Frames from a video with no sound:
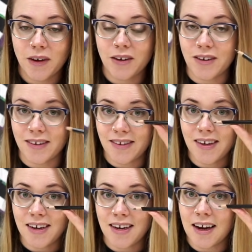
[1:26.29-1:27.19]
to
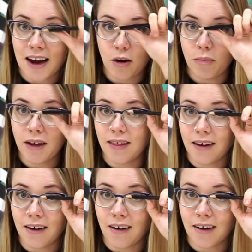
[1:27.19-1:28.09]
see how big
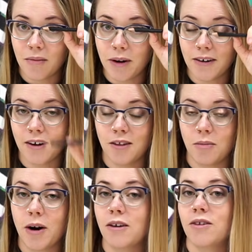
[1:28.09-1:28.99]
they are compared to other
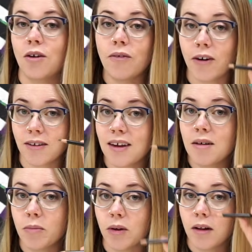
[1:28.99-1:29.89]
parts. So for
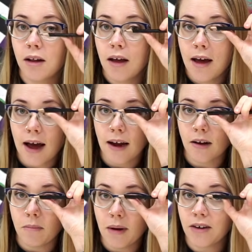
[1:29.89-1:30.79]
example, I
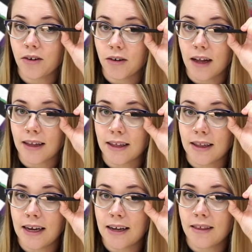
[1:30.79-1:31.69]
could measure like the
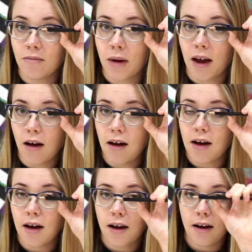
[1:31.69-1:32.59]
length of my
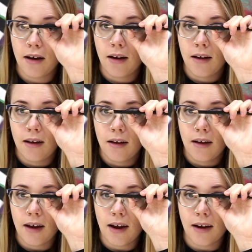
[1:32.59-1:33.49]
eye
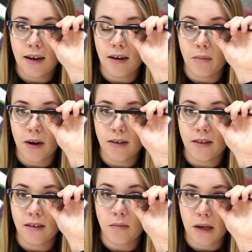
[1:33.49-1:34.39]
compared to
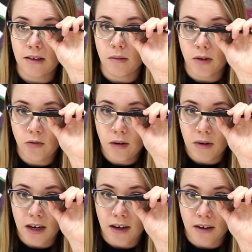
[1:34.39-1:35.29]
the space in between
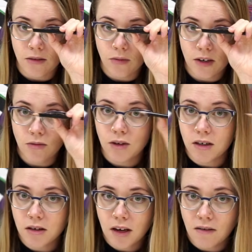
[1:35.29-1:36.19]
my eyes, which we
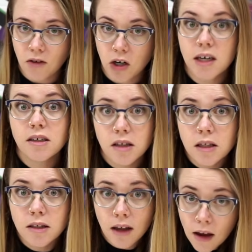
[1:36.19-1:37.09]
discover is the
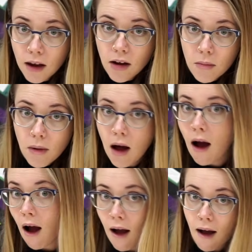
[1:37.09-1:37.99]
same.
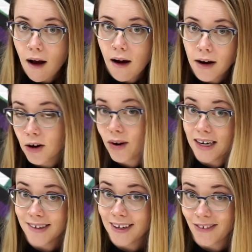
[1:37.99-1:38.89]

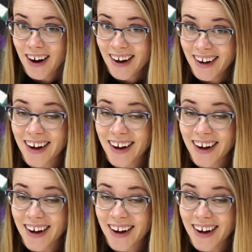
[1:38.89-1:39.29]
Crazy, right?